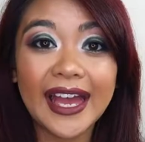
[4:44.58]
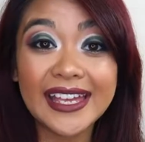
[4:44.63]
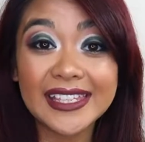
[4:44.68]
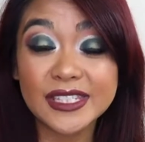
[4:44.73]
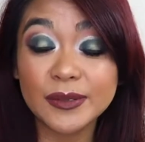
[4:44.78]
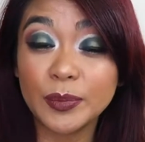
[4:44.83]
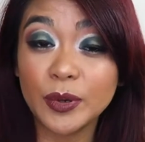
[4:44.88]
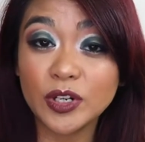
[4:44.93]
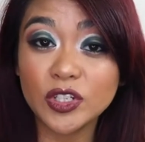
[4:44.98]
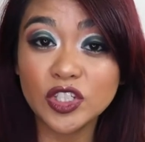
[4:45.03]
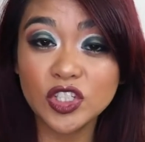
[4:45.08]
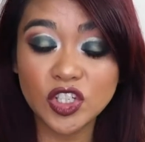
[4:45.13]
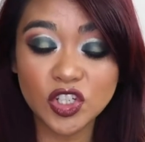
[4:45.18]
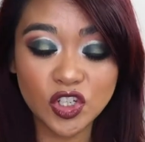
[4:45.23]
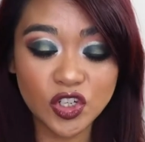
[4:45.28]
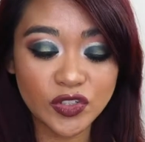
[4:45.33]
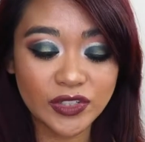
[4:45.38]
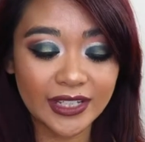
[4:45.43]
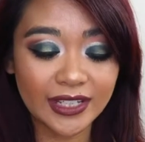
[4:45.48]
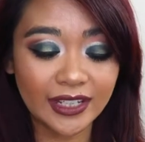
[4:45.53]
as opposed to
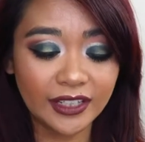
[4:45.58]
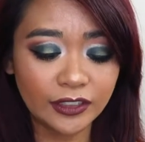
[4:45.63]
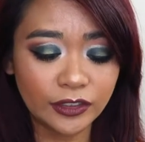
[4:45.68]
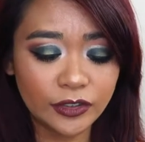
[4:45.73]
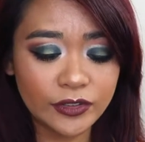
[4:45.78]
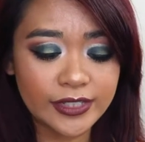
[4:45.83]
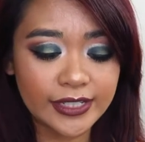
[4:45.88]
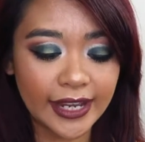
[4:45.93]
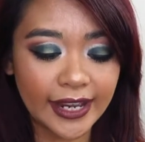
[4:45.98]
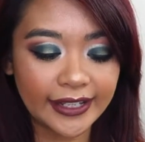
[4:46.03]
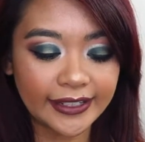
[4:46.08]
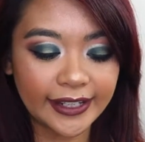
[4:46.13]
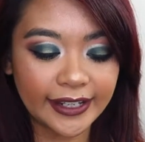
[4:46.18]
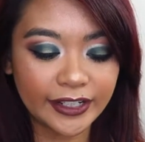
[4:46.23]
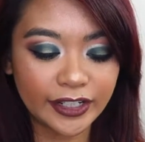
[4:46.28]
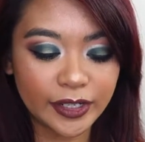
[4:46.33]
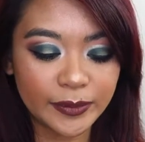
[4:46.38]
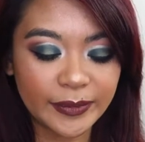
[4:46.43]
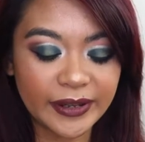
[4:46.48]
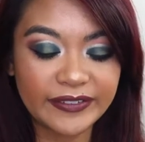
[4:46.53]
using a loose
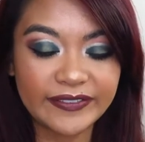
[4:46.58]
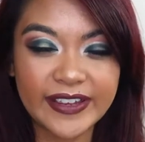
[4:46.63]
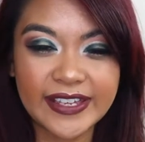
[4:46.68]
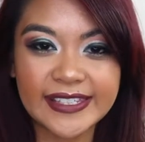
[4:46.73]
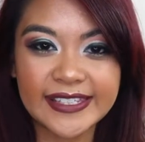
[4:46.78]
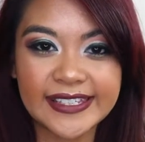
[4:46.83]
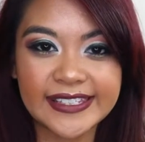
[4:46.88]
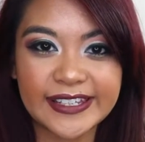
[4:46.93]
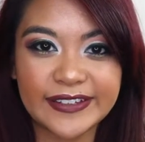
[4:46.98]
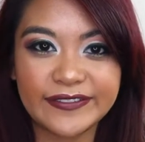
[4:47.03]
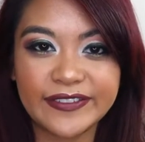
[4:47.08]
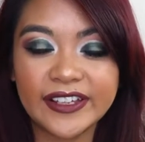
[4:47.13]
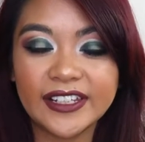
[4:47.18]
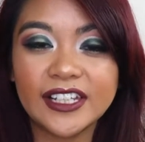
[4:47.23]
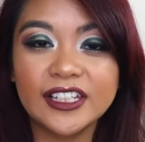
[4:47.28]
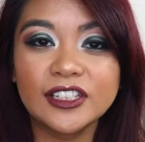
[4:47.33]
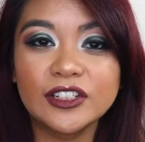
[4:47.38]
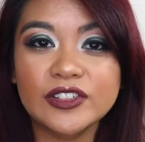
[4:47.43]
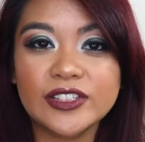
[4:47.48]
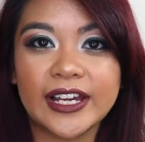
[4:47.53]
highlighter on my face, because I
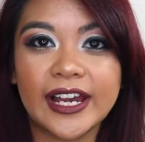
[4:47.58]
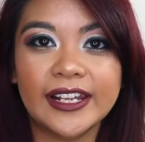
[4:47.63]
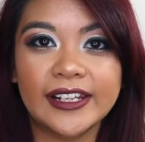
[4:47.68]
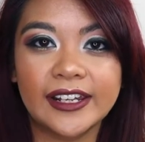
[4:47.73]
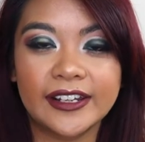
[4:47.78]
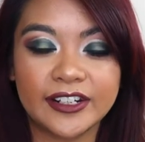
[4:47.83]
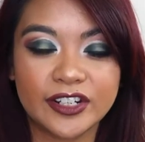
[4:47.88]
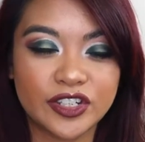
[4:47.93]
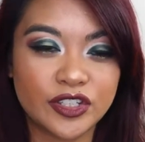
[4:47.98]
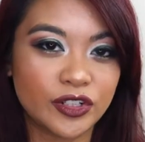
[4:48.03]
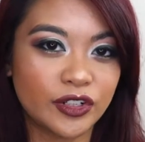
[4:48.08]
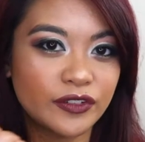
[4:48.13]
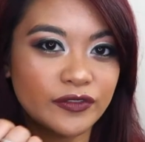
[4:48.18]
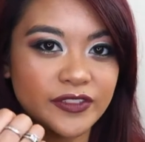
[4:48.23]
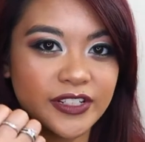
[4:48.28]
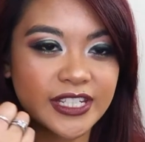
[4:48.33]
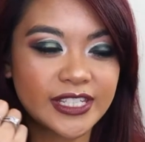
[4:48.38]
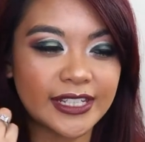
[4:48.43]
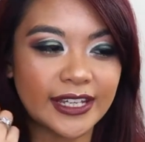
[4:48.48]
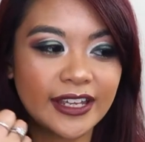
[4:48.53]
feel a loose highlighter sort of
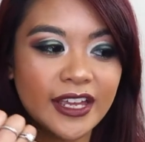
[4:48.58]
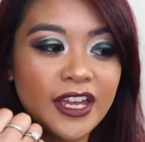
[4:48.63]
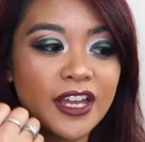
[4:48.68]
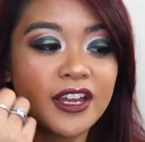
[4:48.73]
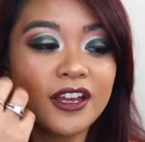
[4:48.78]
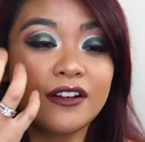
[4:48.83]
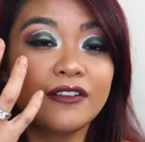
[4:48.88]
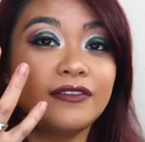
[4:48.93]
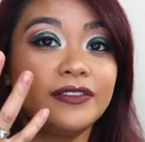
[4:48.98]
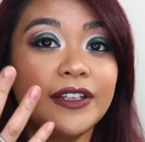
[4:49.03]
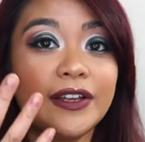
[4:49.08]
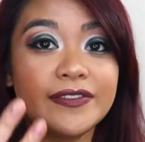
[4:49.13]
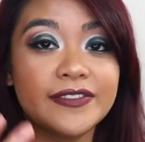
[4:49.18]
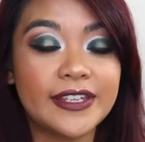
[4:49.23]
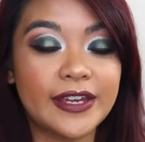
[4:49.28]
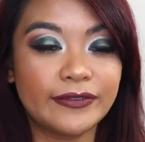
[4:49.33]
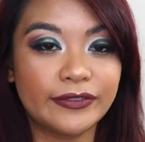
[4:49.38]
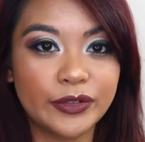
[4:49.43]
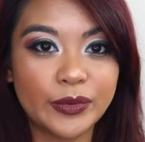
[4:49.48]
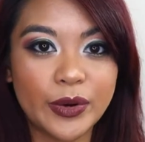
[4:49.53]
just like
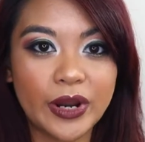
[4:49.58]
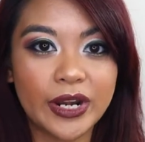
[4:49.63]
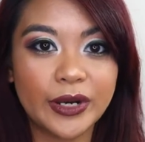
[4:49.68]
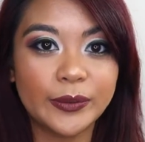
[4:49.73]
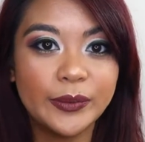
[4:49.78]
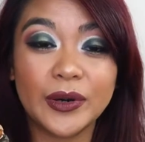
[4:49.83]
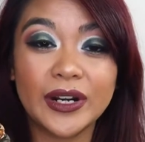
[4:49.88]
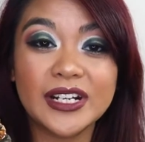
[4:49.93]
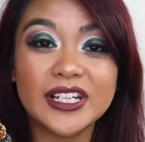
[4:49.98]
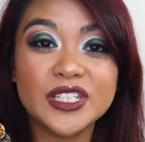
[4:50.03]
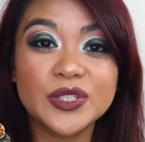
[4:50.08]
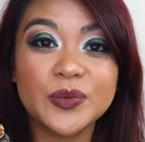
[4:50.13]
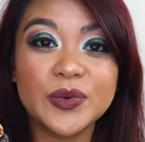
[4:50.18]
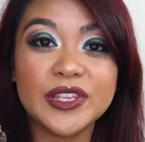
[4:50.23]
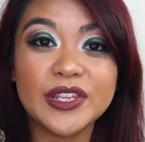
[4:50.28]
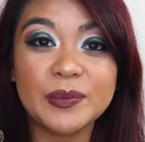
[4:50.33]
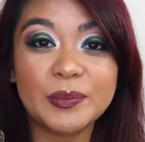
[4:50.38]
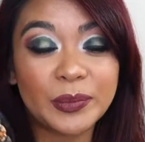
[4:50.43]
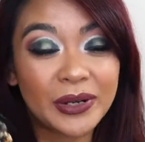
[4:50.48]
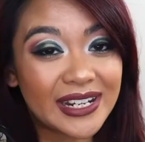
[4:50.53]
fluffs everywhere, whereas
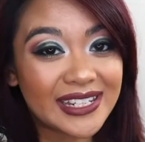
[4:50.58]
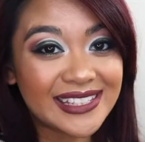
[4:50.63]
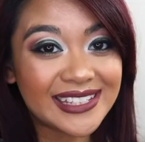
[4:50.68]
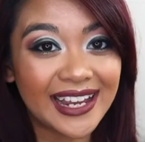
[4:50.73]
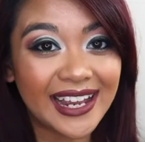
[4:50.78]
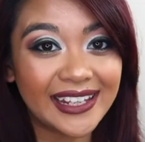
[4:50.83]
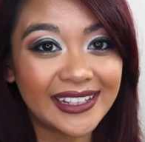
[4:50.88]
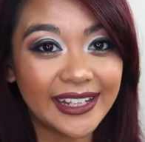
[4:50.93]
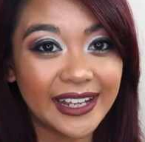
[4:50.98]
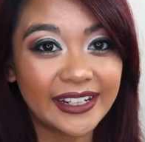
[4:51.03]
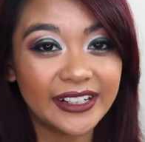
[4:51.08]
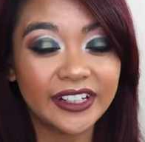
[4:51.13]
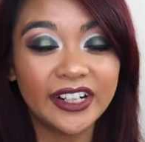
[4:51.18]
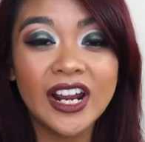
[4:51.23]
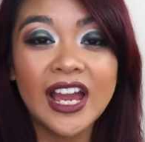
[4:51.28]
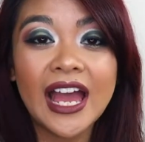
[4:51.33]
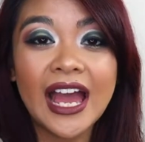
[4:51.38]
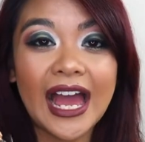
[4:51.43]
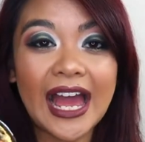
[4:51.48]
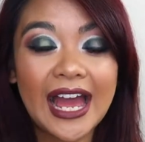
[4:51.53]
with a pressed highlighter
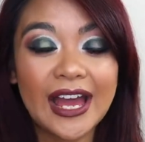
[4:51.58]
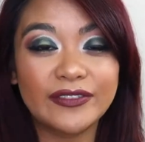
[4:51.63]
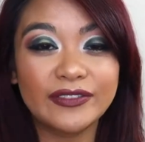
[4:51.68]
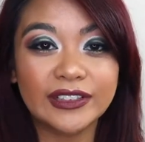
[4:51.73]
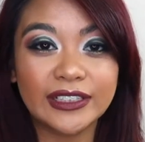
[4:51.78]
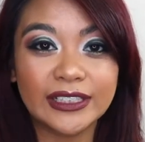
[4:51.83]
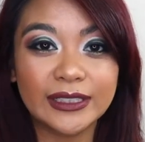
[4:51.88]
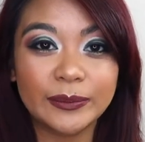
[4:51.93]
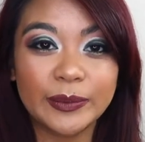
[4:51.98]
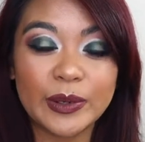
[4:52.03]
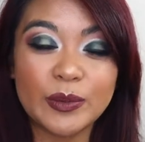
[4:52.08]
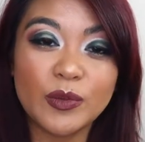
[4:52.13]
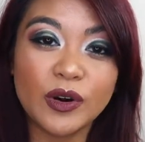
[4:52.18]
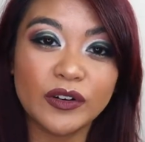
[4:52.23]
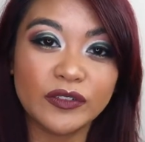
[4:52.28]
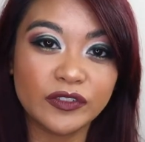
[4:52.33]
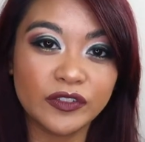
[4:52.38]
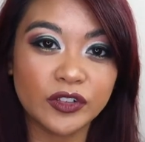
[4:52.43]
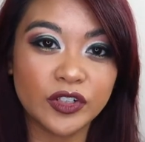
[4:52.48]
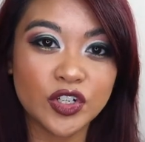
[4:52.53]
I have a little bit
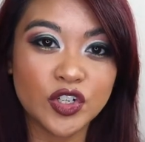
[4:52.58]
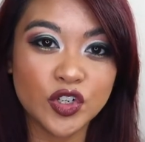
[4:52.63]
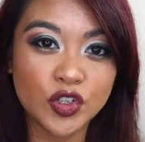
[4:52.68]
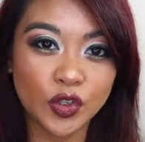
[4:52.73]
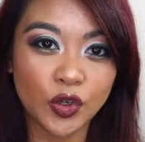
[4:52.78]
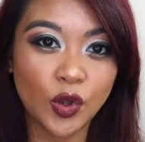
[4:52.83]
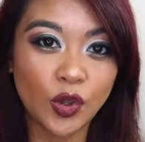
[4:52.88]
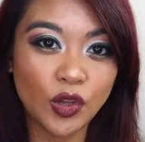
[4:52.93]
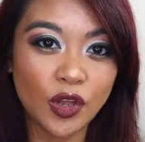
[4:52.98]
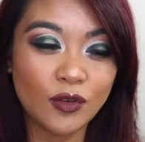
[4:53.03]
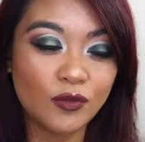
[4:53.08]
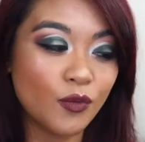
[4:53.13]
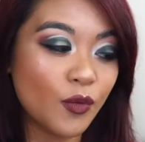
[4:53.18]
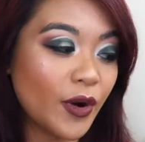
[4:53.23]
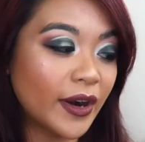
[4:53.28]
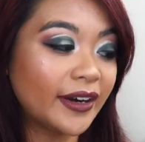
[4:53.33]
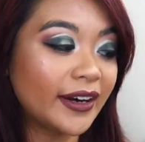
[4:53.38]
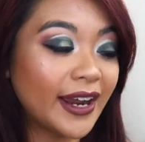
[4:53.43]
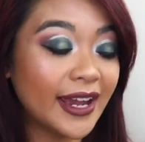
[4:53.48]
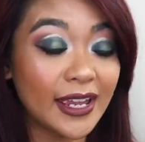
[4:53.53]
more control of
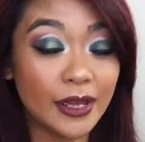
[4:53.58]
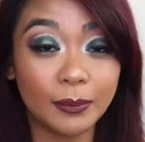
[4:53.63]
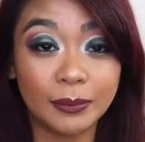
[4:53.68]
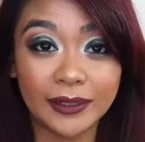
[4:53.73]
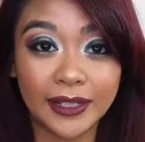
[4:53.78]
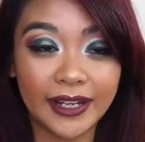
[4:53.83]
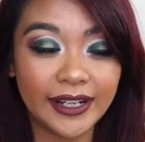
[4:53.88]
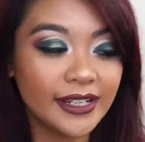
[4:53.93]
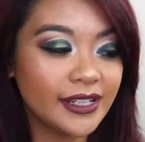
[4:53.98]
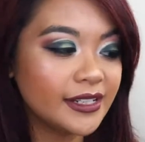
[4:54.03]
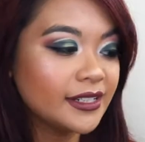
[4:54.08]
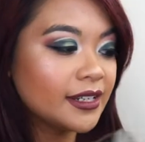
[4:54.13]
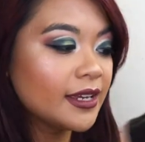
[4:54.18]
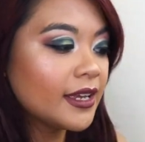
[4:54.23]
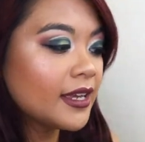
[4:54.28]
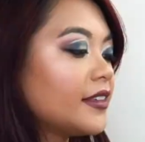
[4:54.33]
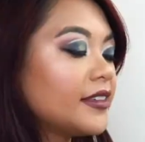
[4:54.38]
where I apply it.